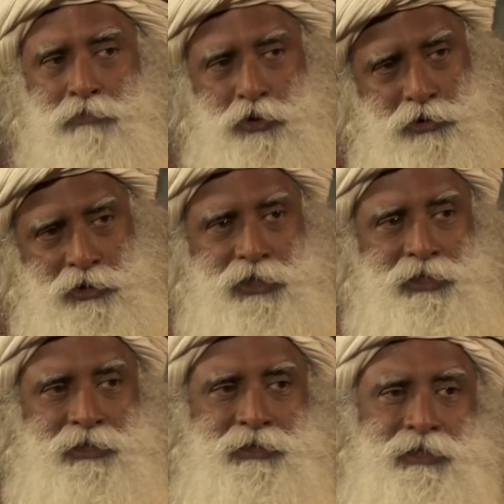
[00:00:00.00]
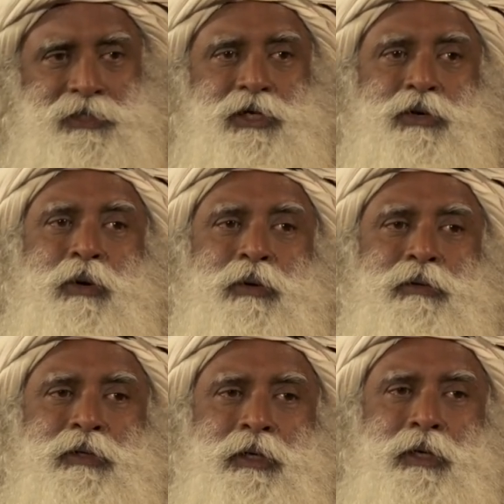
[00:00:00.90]
Mukti is the
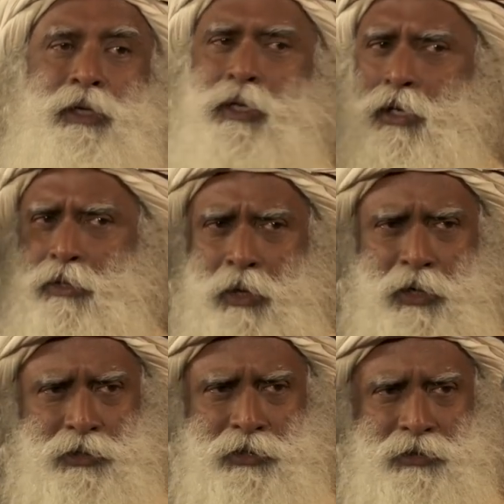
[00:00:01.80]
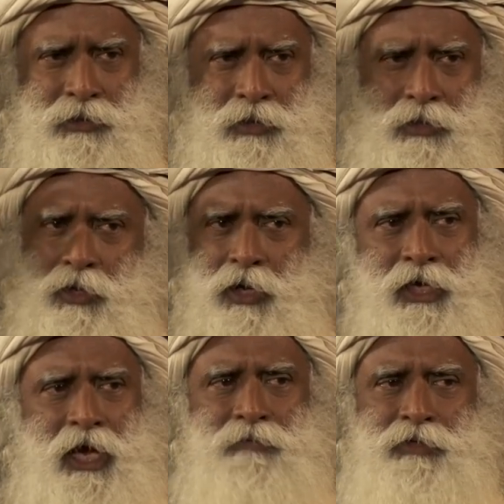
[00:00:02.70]
goal, not God, not
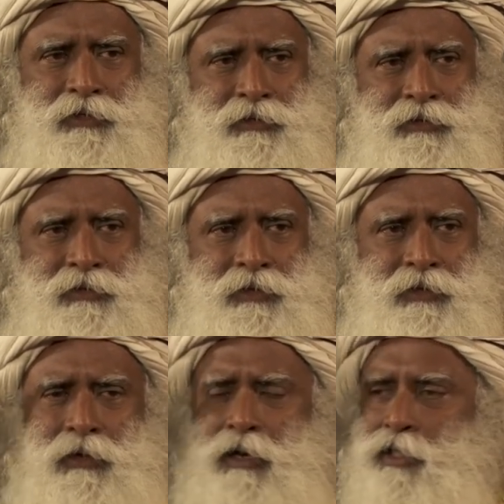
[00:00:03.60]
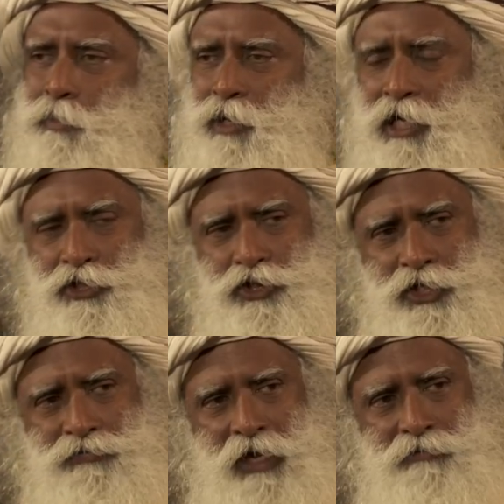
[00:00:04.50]
heaven, not the pleasures
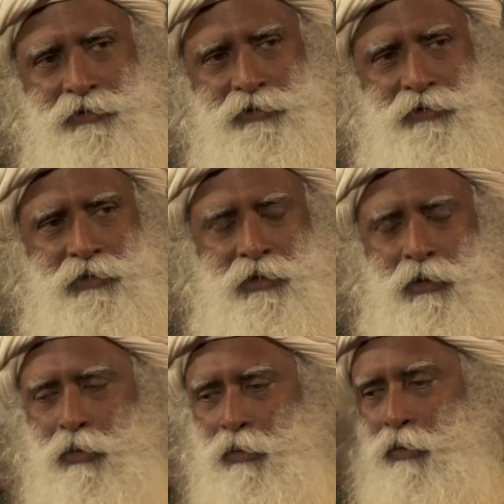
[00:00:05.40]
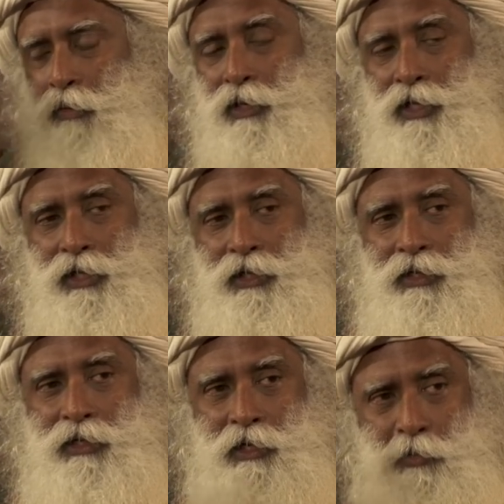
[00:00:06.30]
of heaven, only
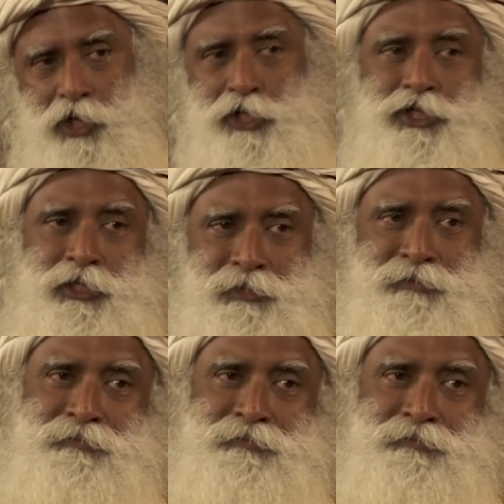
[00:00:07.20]
liberation.